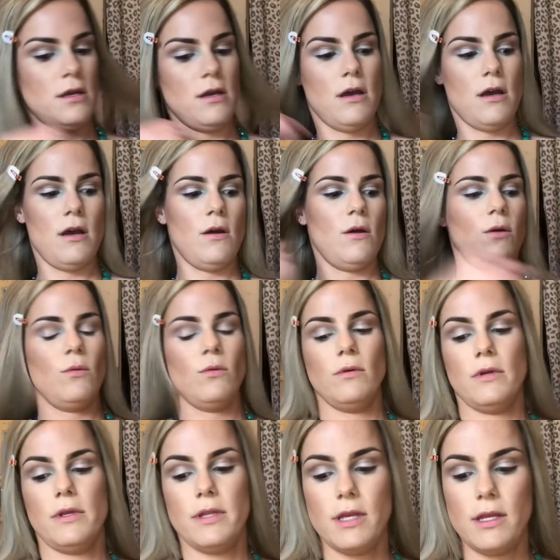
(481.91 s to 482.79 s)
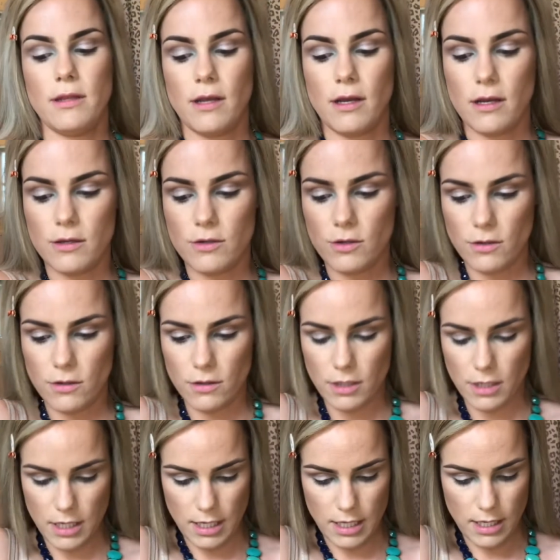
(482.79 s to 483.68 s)
Oh, and then the
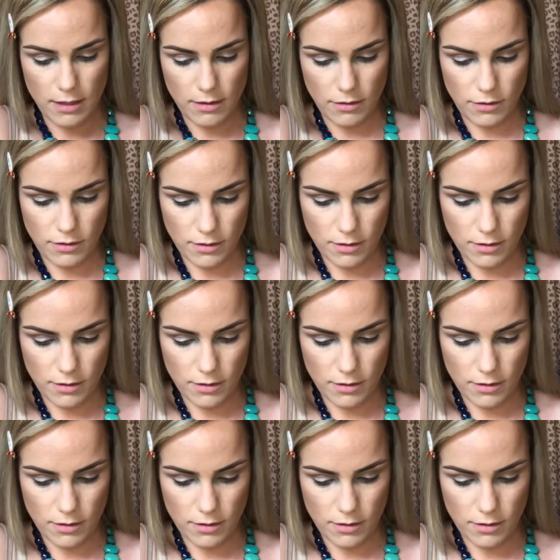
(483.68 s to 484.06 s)
underneath,